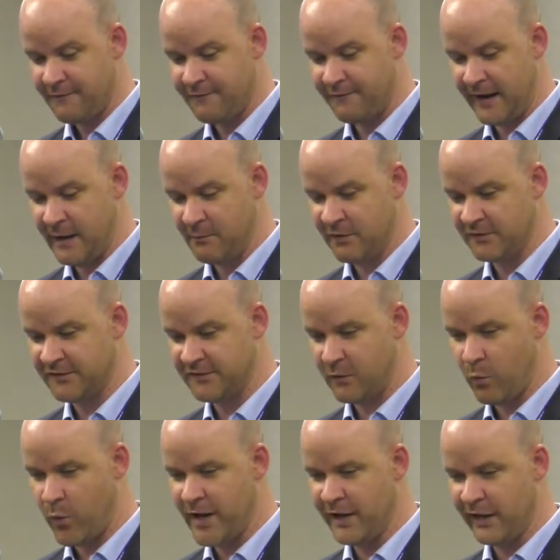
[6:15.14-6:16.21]
famous
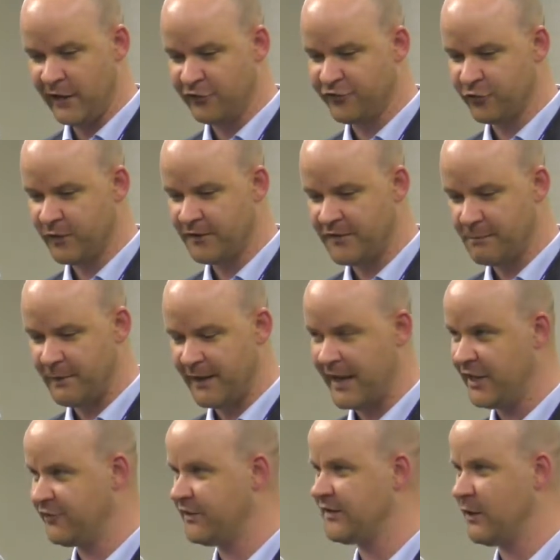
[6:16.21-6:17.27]
vehicle insurance
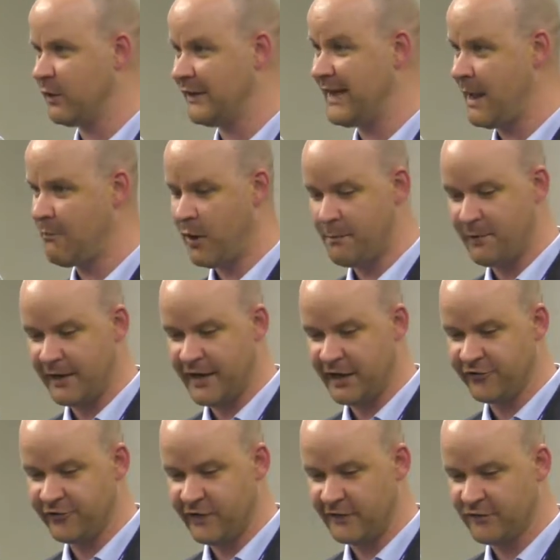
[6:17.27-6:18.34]
applications, our demo
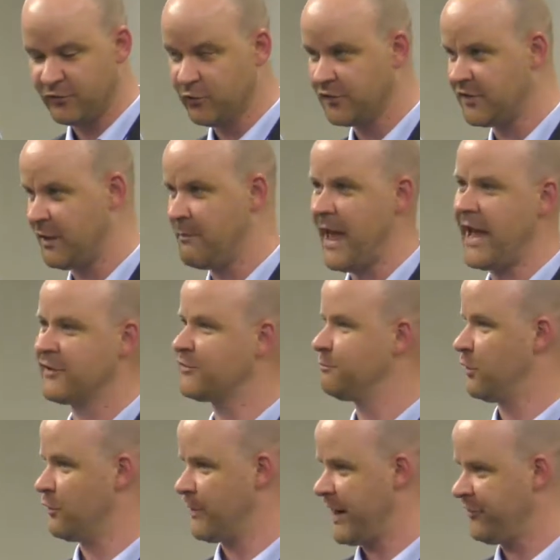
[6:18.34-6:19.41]
application. Let's do some
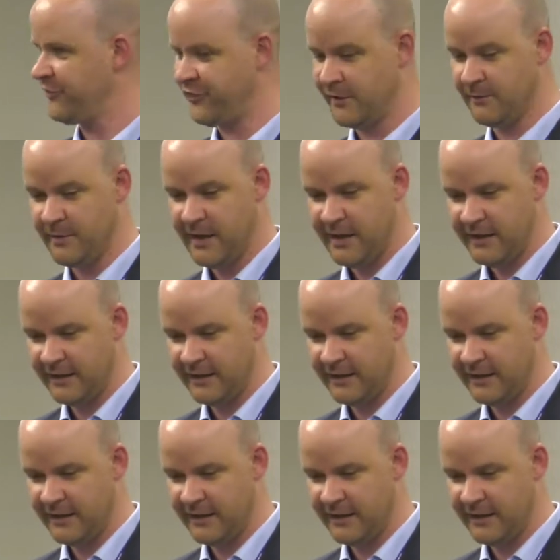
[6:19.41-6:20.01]
exploration.